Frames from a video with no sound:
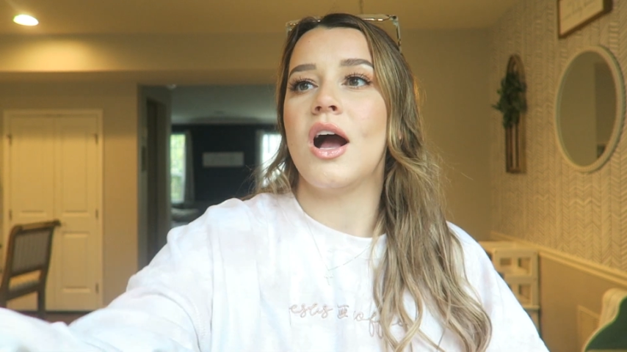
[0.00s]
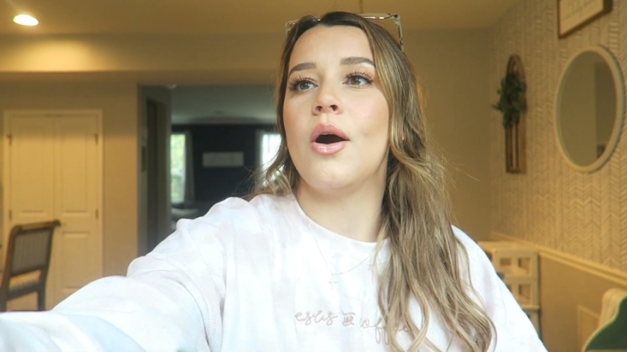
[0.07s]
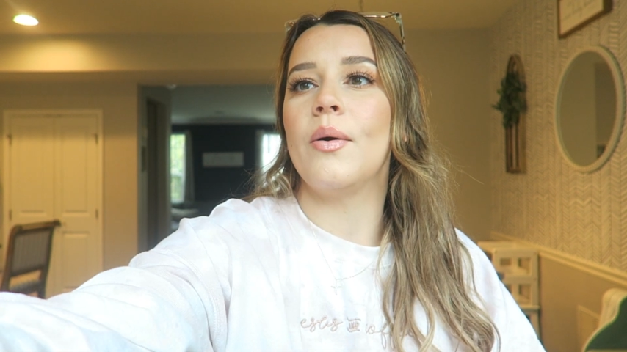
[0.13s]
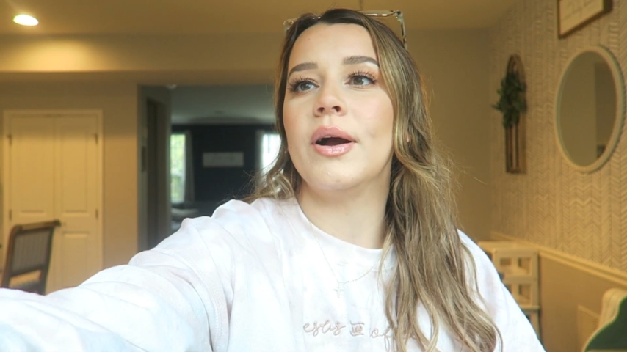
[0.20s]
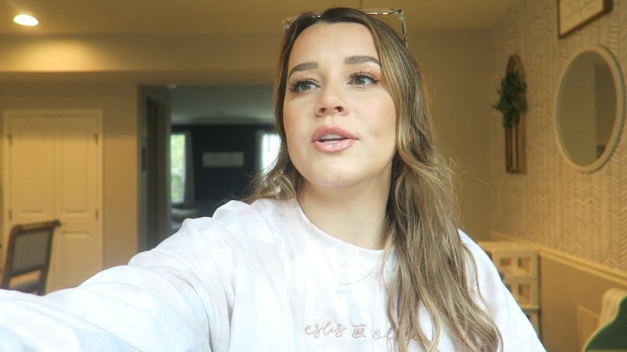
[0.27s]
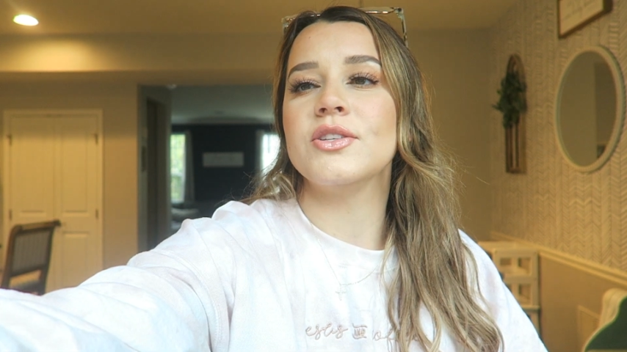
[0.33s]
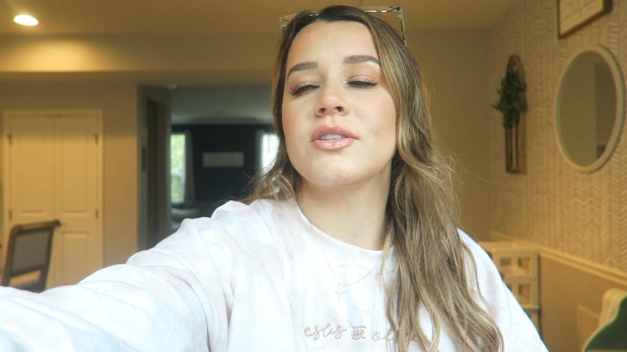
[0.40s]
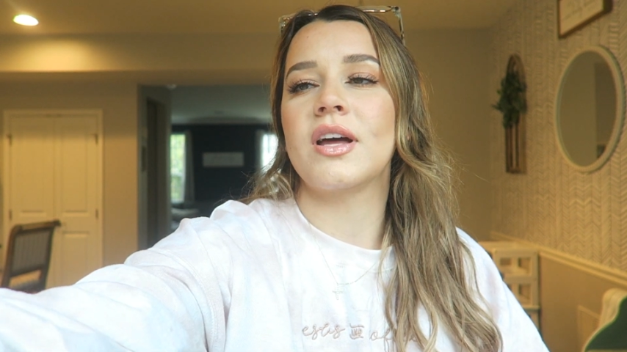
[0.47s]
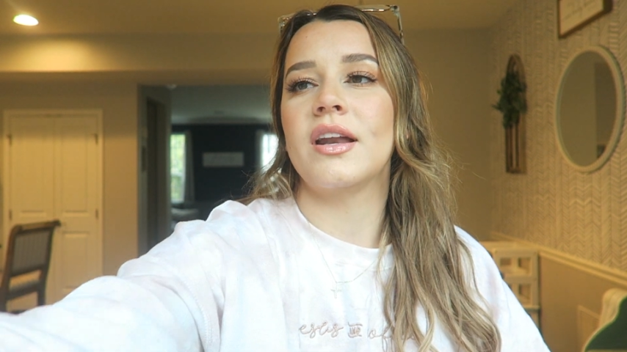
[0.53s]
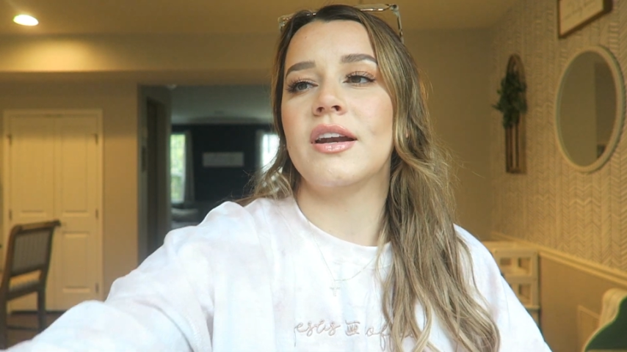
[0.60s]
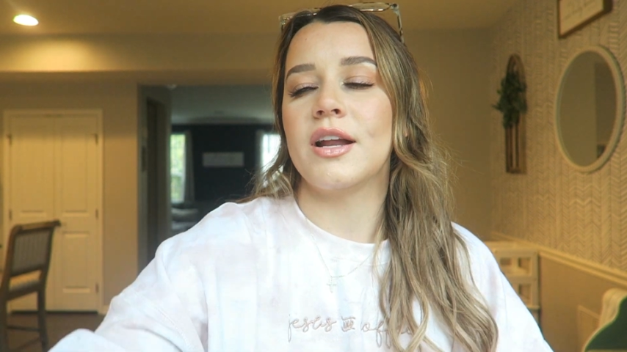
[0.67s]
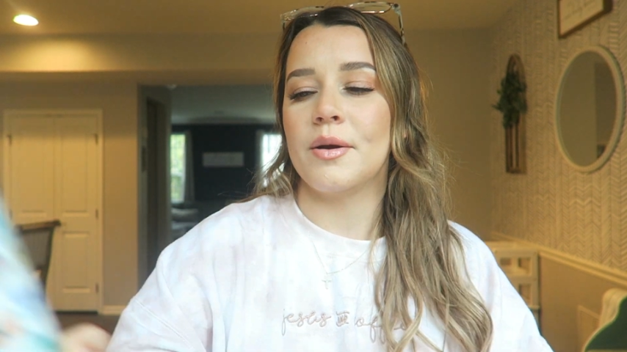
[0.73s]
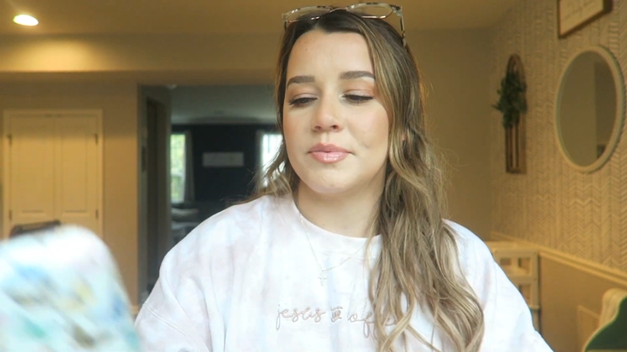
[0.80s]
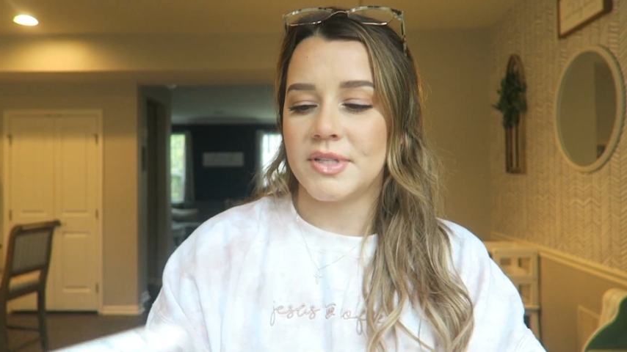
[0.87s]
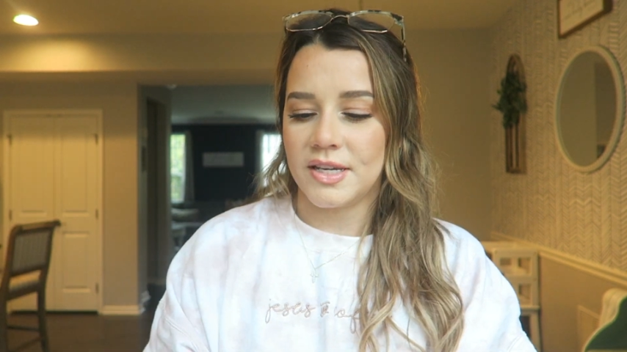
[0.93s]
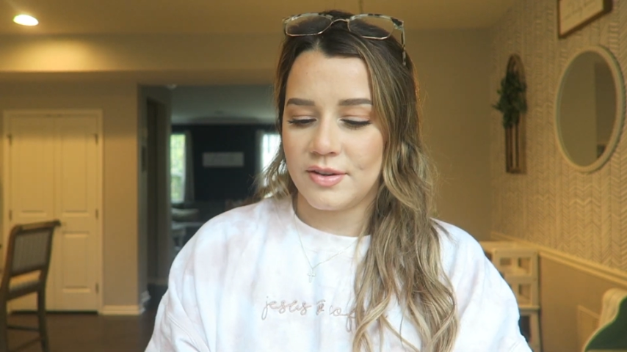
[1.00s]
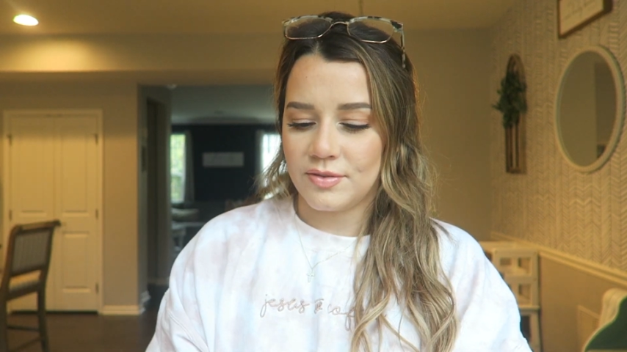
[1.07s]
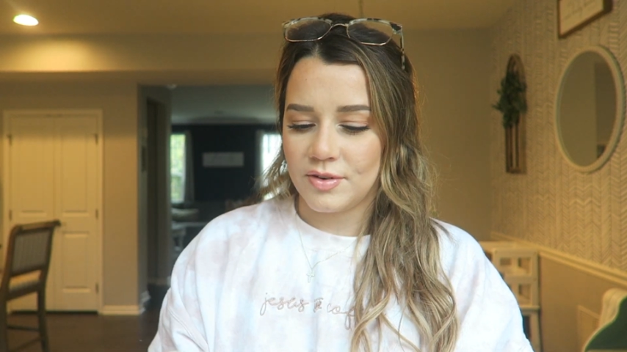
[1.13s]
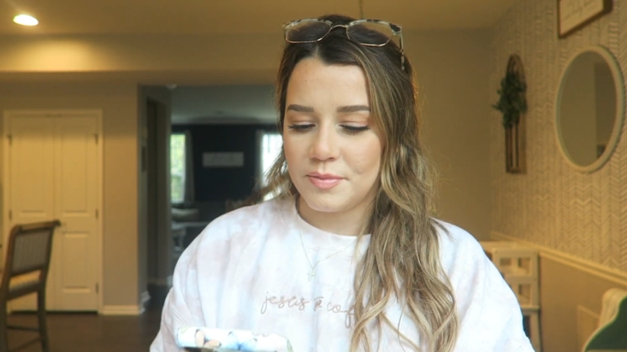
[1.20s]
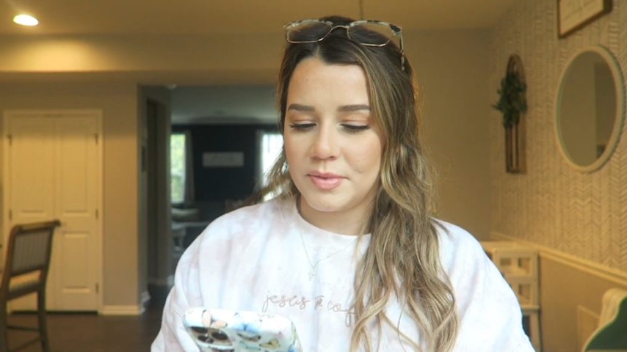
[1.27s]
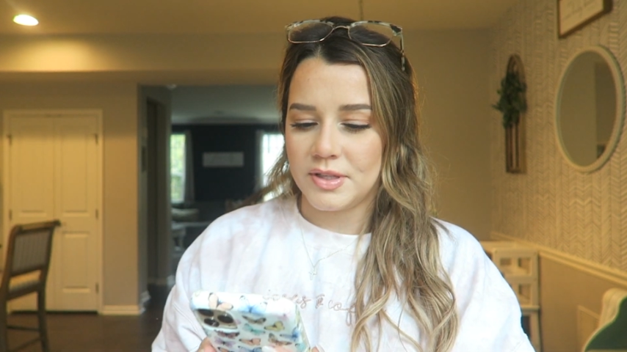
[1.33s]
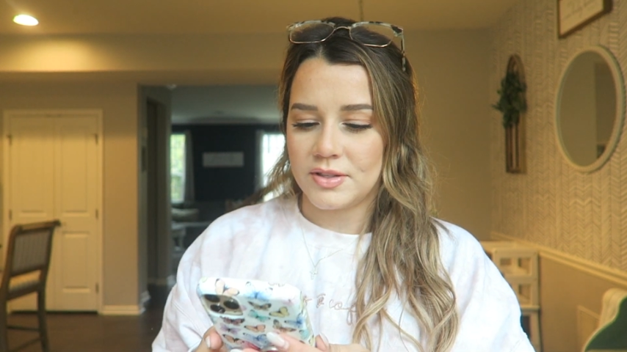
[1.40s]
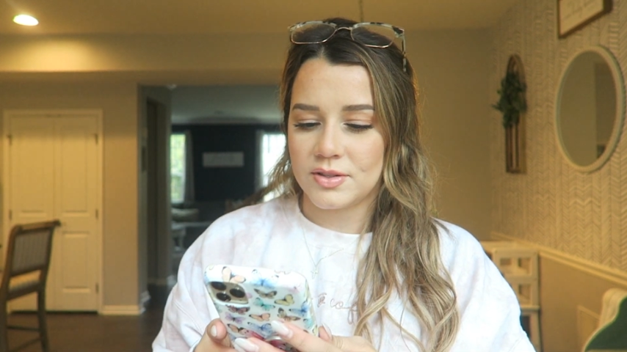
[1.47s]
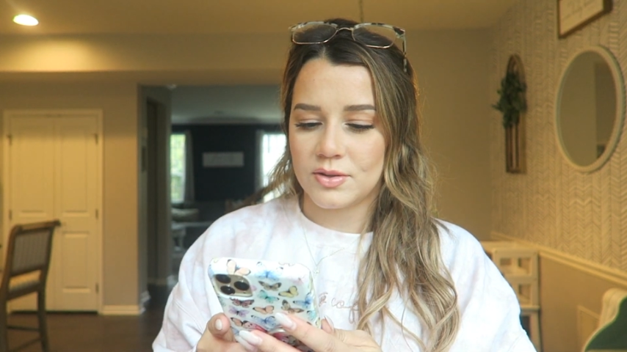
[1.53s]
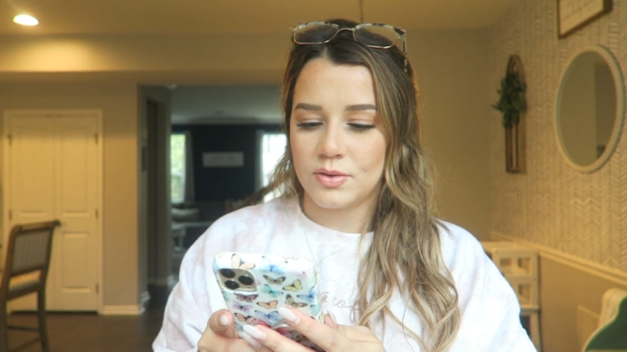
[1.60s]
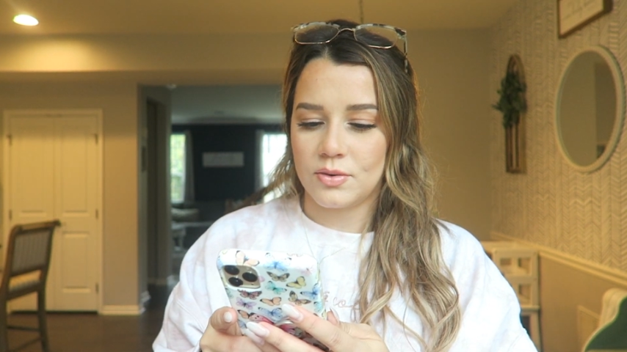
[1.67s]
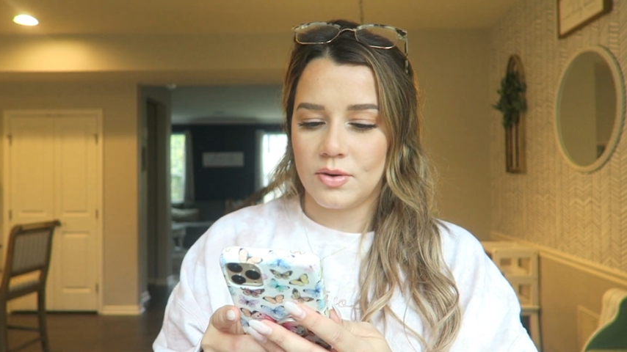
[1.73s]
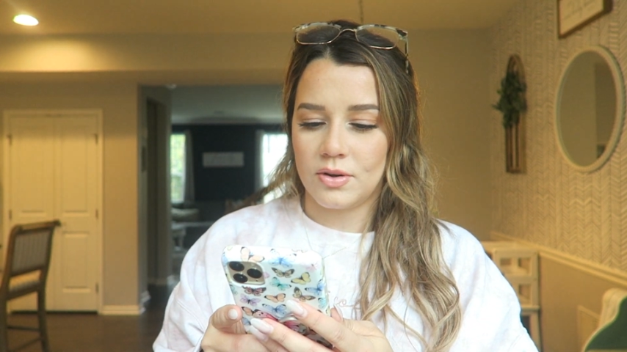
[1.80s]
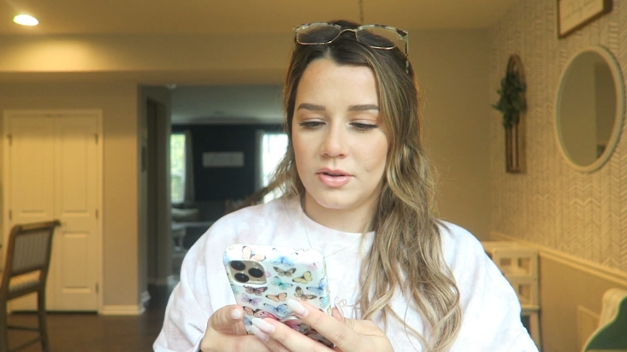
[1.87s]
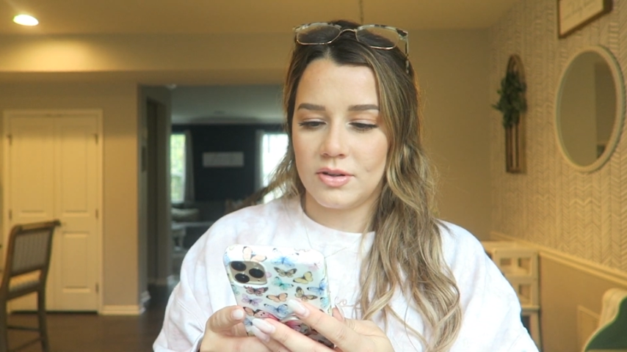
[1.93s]
Oh, I just got an update from his
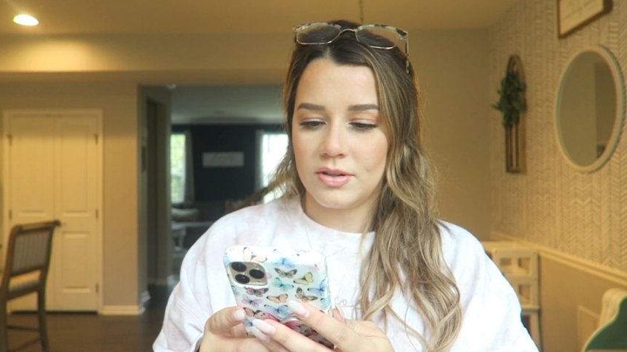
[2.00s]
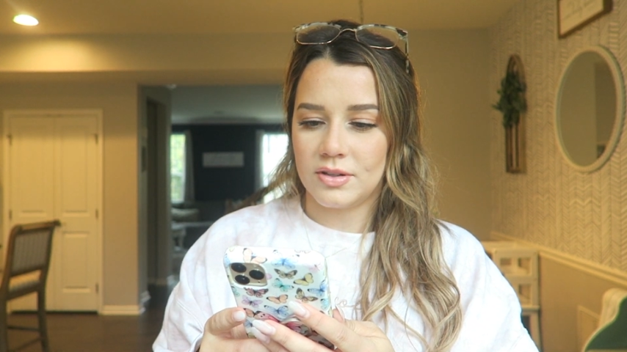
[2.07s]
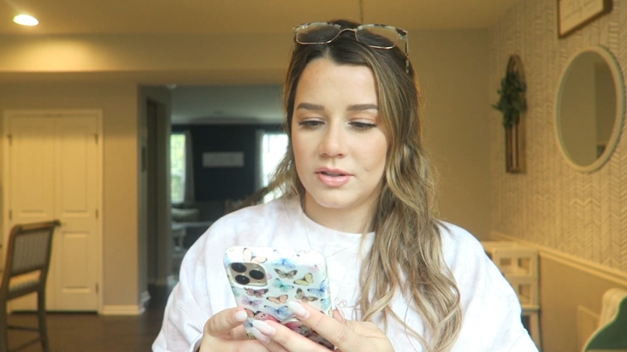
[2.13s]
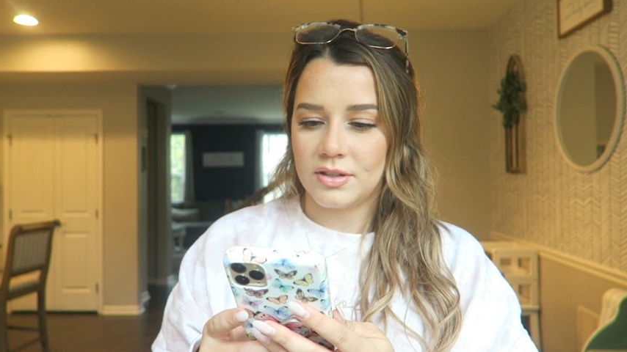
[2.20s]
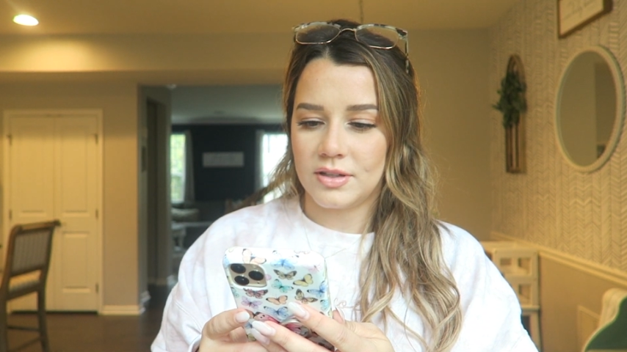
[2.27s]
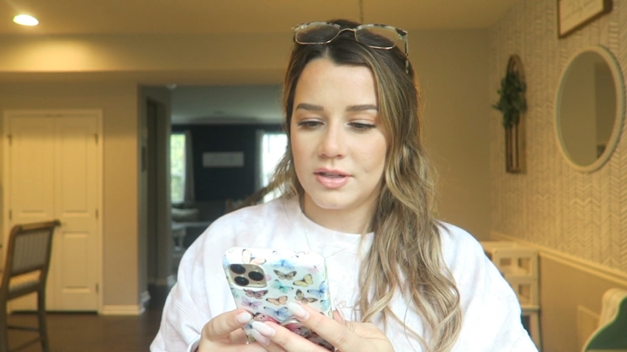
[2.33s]
school.